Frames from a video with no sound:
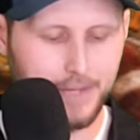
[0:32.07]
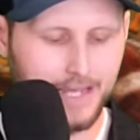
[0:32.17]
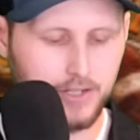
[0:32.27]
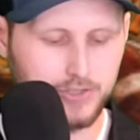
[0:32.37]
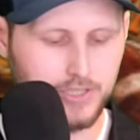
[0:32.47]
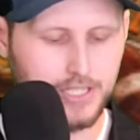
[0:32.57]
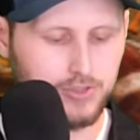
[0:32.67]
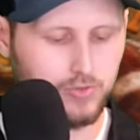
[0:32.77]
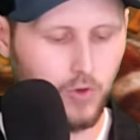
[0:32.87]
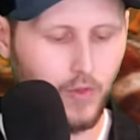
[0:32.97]
Baker's
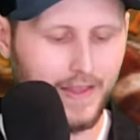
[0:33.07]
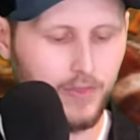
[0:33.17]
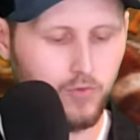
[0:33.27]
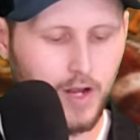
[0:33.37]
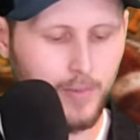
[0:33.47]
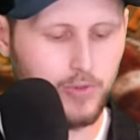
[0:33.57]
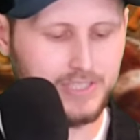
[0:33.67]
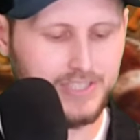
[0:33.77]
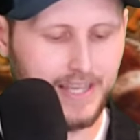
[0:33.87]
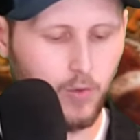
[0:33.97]
alleged role in the robbery,
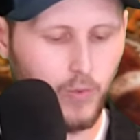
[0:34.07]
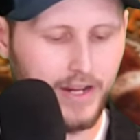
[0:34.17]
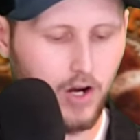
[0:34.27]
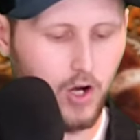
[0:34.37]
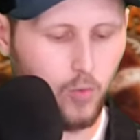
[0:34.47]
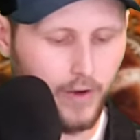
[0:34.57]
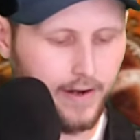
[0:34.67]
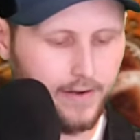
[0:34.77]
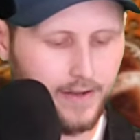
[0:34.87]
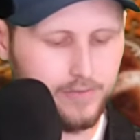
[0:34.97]
saying, "We are
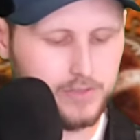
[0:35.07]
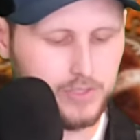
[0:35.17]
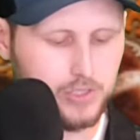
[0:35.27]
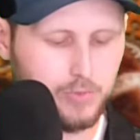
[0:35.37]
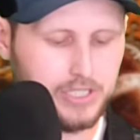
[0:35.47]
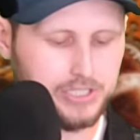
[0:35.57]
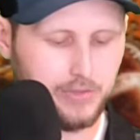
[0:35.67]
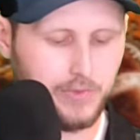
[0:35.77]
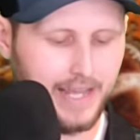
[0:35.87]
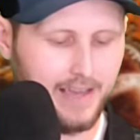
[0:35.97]
aware of the
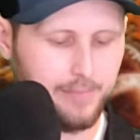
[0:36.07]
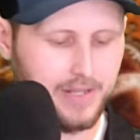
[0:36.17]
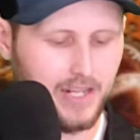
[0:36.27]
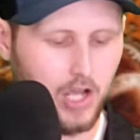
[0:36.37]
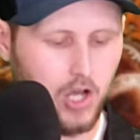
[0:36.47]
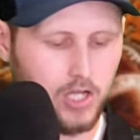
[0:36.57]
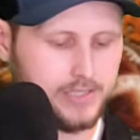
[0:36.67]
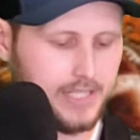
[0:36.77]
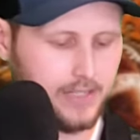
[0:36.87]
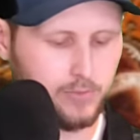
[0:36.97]
situation. We have been in
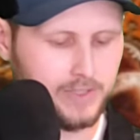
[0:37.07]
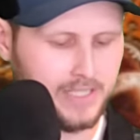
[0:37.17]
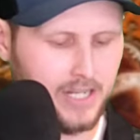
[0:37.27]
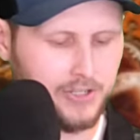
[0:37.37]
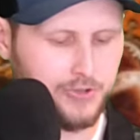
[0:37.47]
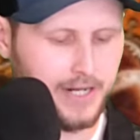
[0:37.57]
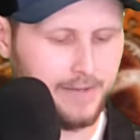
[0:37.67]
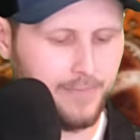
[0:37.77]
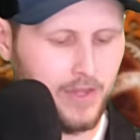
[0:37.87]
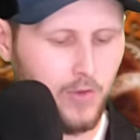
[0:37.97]
contact with
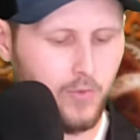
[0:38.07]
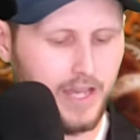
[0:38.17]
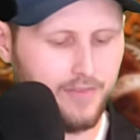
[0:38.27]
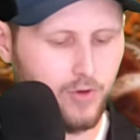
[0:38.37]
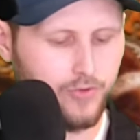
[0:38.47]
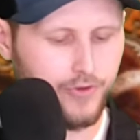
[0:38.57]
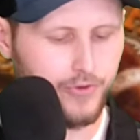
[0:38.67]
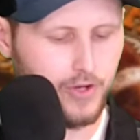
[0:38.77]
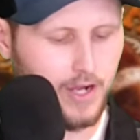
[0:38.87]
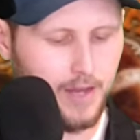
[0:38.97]
DeAndre. We have no
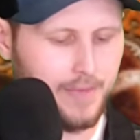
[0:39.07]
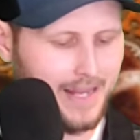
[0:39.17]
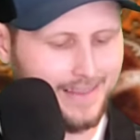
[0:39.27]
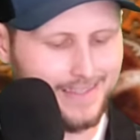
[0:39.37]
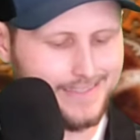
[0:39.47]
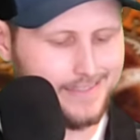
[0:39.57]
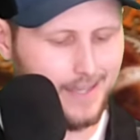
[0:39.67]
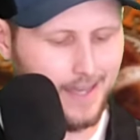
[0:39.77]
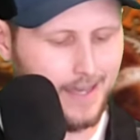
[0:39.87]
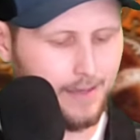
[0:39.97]
further comment at this
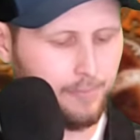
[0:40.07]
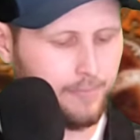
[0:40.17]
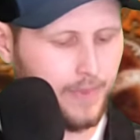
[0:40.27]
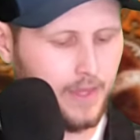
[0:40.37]
time."